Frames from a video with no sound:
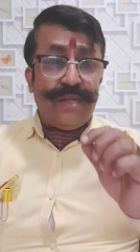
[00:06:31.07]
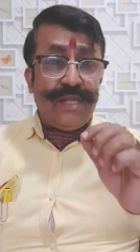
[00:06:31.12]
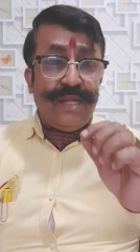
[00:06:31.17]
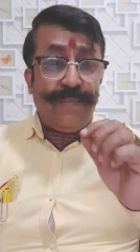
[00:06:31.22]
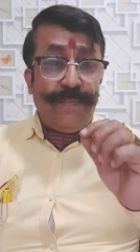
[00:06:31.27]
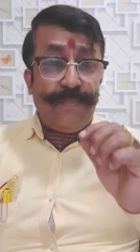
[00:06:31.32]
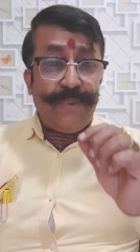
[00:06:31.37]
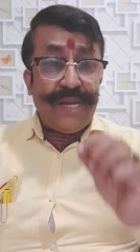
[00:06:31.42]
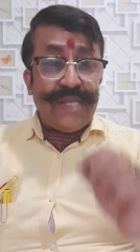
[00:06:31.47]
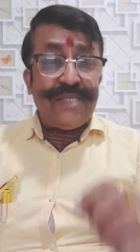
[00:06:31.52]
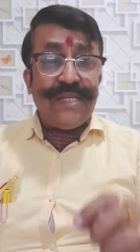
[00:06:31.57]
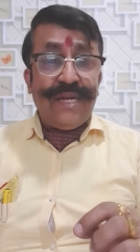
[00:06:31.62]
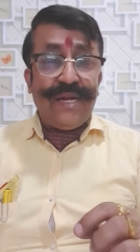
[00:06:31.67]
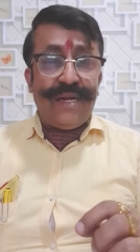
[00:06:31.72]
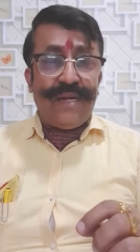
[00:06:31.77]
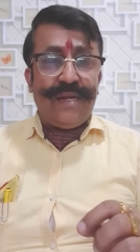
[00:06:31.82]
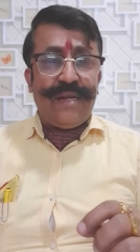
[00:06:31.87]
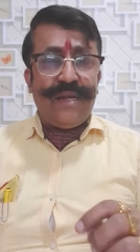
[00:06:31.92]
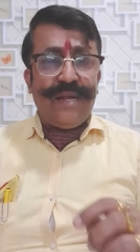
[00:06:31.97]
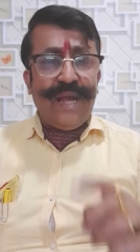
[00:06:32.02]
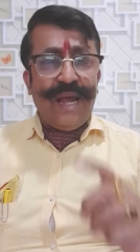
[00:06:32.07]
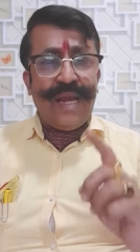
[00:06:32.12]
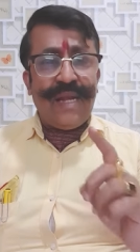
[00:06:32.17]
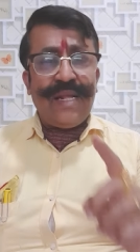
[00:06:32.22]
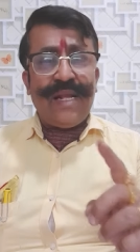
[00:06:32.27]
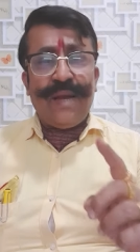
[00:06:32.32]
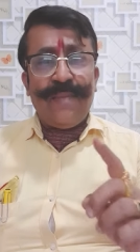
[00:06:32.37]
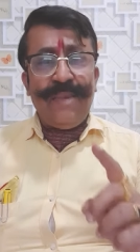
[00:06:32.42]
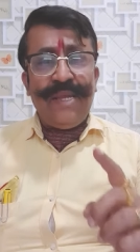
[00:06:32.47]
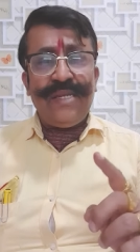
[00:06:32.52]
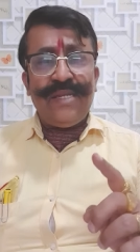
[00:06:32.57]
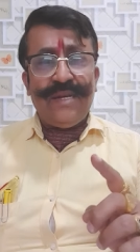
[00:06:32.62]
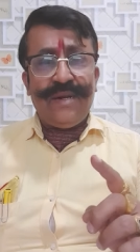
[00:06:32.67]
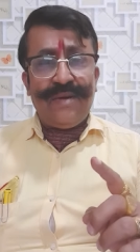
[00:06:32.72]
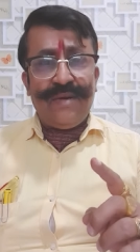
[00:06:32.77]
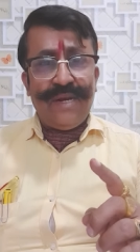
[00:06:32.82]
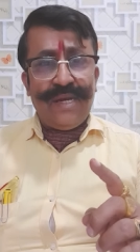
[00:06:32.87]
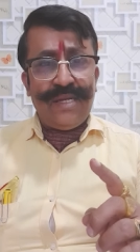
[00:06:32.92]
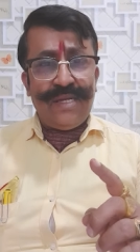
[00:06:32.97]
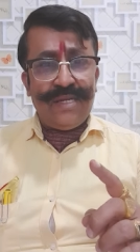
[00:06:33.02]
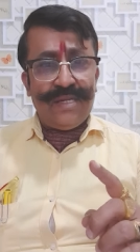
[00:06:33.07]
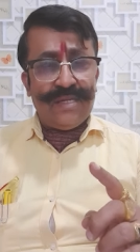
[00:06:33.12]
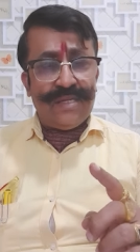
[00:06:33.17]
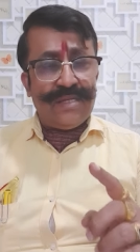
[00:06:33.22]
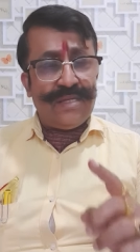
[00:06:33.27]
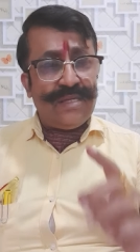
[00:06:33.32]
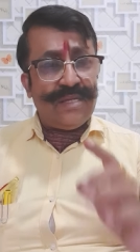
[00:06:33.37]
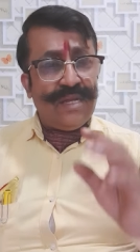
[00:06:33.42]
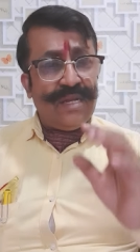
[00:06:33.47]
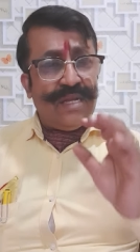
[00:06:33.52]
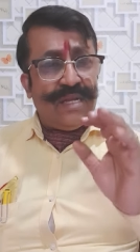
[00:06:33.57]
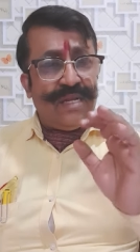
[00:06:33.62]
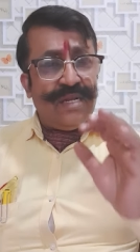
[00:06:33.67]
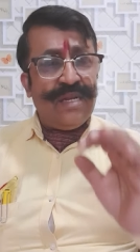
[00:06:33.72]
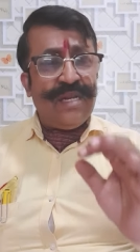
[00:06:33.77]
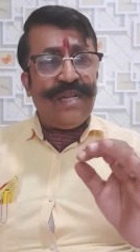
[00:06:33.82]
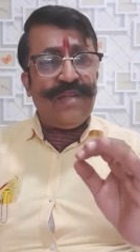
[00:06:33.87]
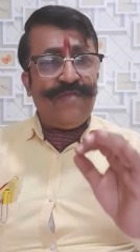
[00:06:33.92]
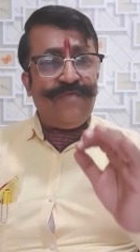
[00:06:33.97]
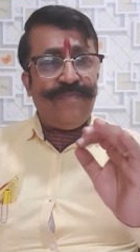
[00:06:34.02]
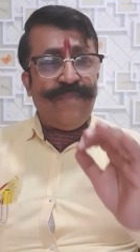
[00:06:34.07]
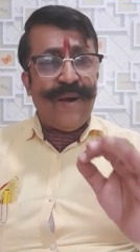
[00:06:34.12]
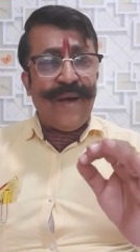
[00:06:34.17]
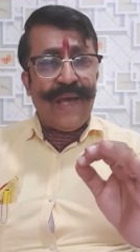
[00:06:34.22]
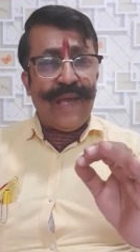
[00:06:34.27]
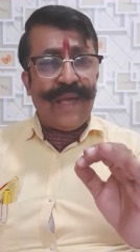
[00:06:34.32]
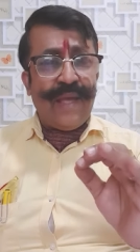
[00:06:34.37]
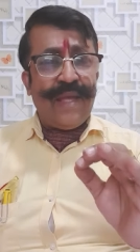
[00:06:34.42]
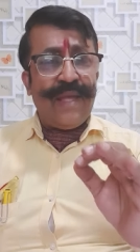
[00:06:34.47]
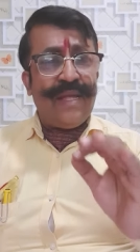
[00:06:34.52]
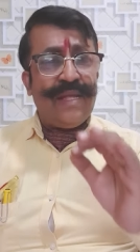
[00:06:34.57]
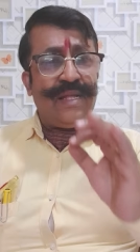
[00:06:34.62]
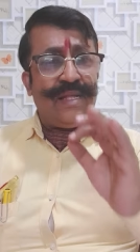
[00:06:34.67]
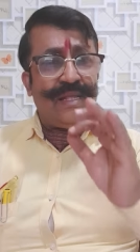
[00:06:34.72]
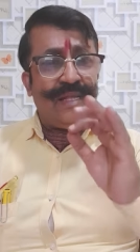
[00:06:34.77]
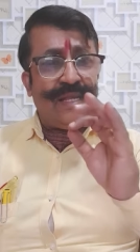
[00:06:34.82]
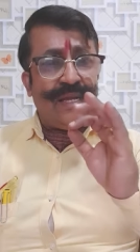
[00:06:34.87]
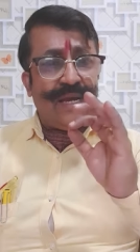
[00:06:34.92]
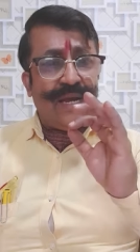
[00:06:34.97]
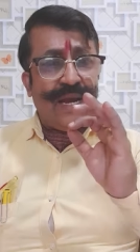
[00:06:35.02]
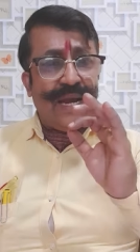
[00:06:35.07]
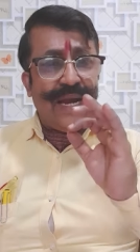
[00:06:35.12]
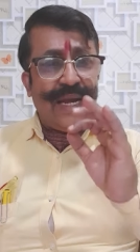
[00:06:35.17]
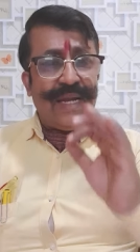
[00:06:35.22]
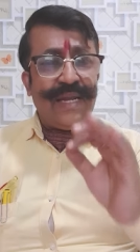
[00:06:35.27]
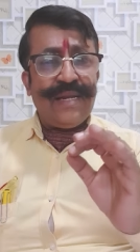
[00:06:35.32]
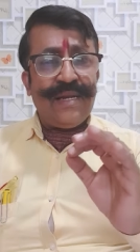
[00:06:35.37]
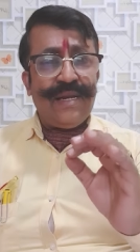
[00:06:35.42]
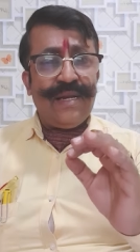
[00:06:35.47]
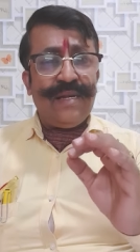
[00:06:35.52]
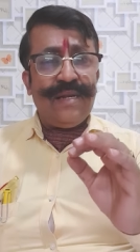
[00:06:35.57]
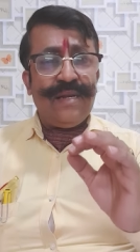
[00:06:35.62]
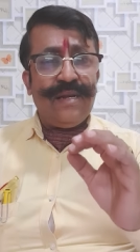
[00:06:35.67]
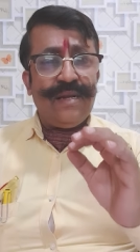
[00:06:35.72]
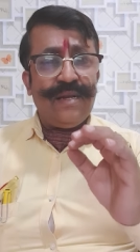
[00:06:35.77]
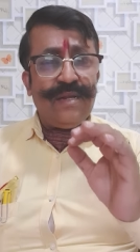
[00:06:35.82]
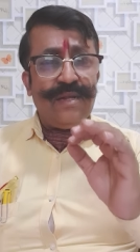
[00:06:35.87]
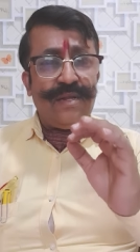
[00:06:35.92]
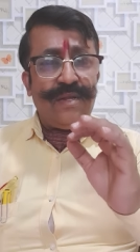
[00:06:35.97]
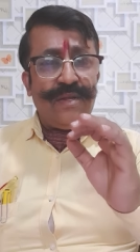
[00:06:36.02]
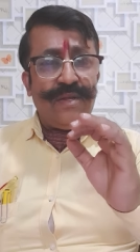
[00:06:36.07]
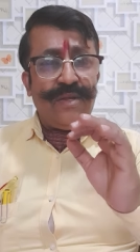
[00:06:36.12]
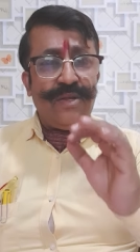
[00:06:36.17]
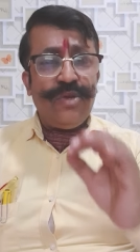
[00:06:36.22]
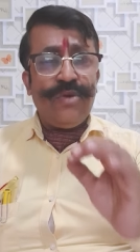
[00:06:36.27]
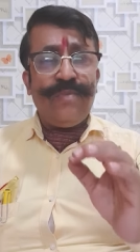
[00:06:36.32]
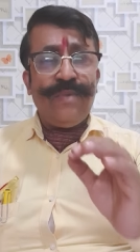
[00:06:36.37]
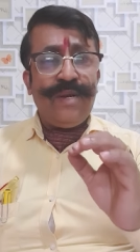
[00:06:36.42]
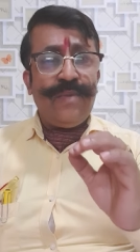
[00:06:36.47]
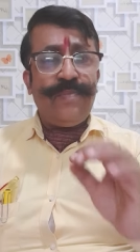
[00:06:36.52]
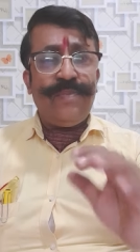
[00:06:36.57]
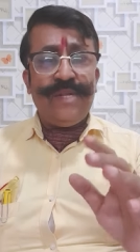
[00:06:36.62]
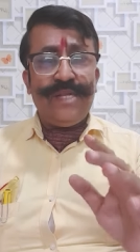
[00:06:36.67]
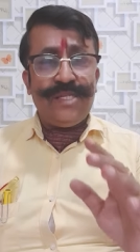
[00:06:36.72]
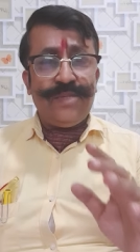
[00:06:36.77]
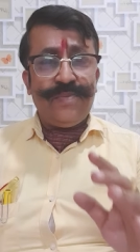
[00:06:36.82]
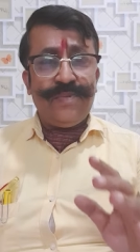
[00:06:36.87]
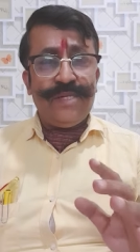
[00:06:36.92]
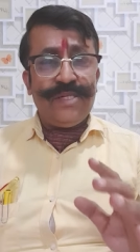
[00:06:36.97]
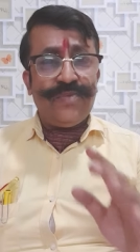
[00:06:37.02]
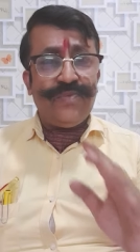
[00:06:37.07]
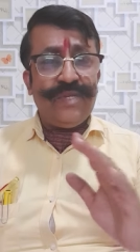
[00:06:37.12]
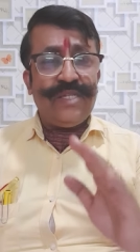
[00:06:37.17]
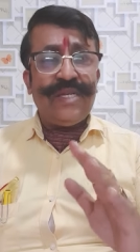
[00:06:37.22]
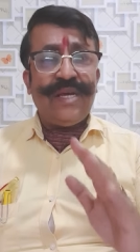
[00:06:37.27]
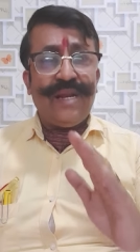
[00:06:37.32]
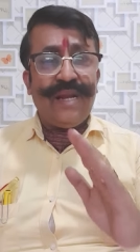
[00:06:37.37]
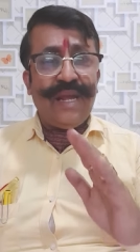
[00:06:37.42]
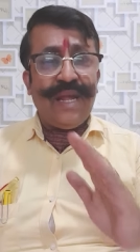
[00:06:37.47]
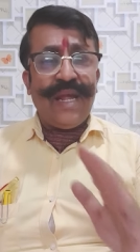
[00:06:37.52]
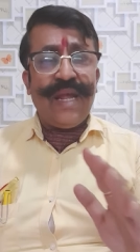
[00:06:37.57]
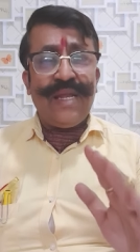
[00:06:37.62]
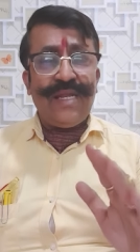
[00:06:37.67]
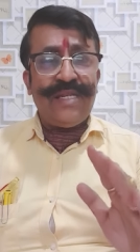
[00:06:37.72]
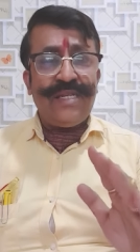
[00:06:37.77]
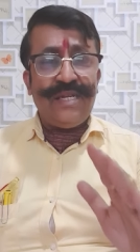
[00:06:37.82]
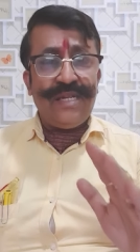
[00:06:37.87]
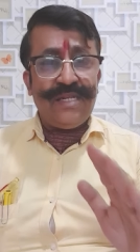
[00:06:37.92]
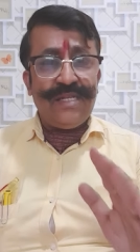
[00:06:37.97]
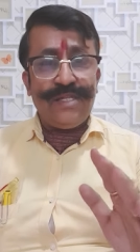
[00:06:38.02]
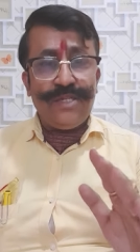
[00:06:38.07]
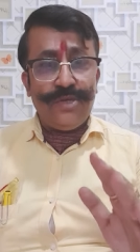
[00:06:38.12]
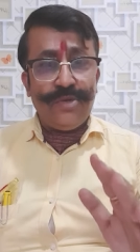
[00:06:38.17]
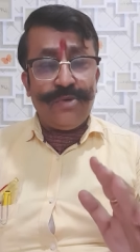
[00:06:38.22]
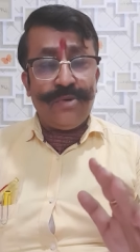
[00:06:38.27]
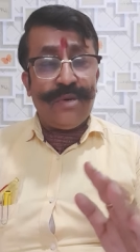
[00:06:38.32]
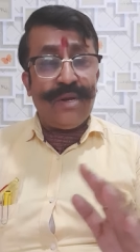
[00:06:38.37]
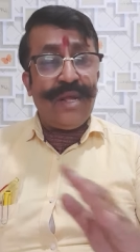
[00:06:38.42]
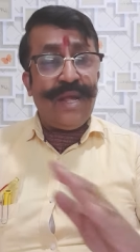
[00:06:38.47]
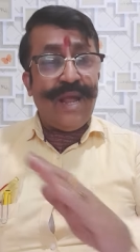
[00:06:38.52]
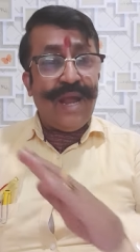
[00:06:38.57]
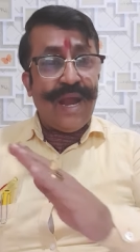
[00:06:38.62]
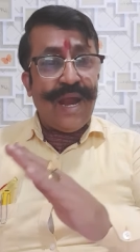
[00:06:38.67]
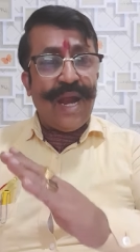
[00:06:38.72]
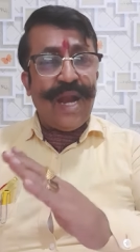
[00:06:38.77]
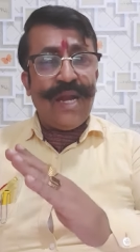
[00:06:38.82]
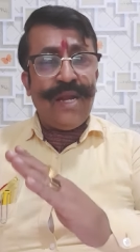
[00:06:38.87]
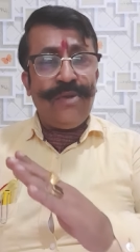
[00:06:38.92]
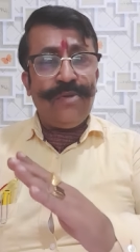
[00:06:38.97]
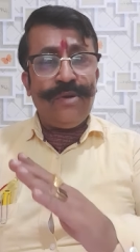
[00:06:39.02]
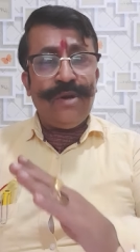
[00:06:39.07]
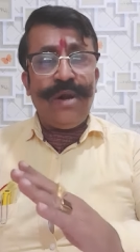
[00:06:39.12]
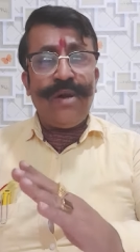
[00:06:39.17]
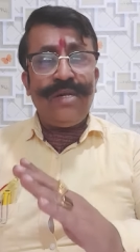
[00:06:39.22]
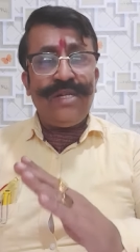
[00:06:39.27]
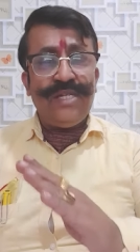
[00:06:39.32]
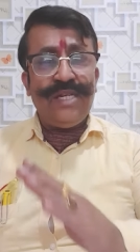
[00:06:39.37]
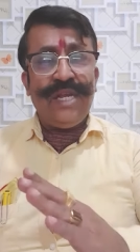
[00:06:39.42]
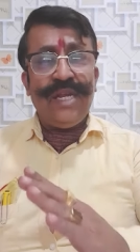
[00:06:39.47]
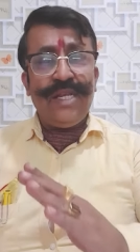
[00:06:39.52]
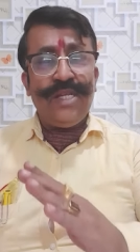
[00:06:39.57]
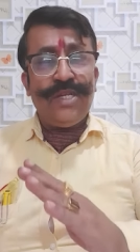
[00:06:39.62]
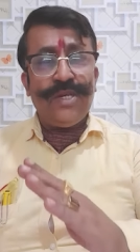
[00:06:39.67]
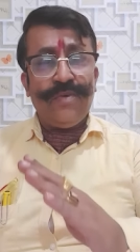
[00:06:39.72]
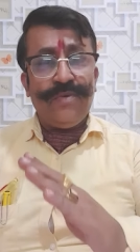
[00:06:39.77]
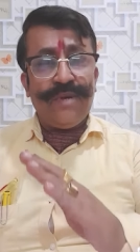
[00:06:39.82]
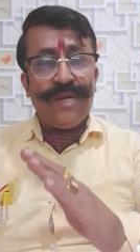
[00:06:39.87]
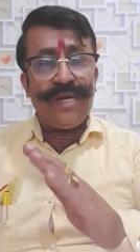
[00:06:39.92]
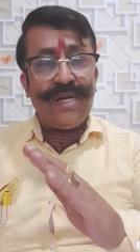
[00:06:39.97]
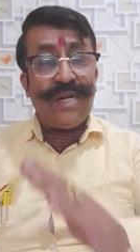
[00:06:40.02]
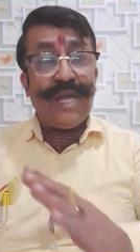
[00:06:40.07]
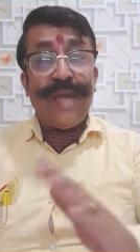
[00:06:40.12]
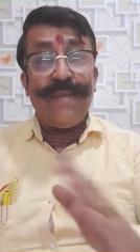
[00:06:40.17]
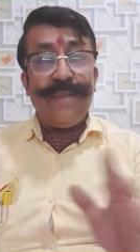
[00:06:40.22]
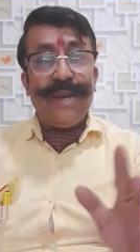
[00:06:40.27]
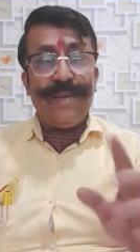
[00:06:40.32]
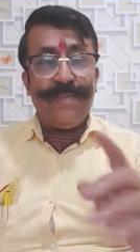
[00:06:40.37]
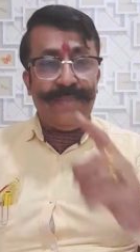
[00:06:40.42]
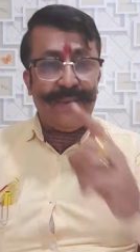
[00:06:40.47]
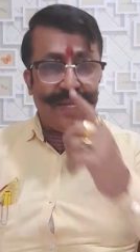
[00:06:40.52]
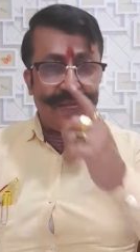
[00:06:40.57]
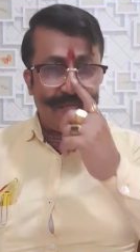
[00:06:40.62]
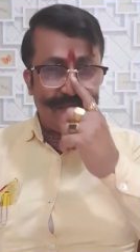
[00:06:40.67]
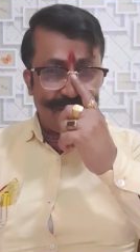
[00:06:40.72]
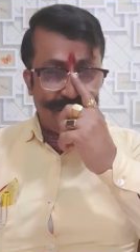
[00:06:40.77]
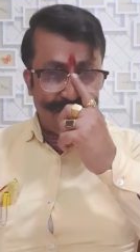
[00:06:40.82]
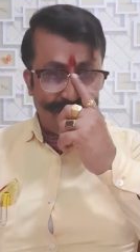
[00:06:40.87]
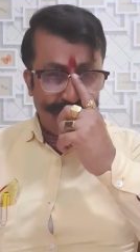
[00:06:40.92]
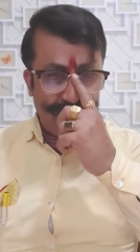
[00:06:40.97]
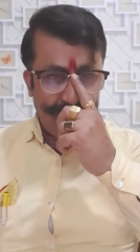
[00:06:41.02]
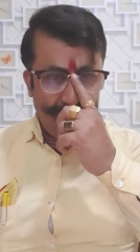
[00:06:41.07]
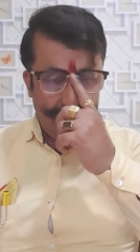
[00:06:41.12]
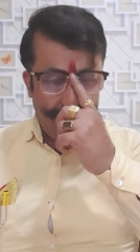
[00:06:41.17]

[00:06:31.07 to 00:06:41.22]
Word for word: the present and coming generations live by the eternal human principles which are etched in stone and do not change over time and place.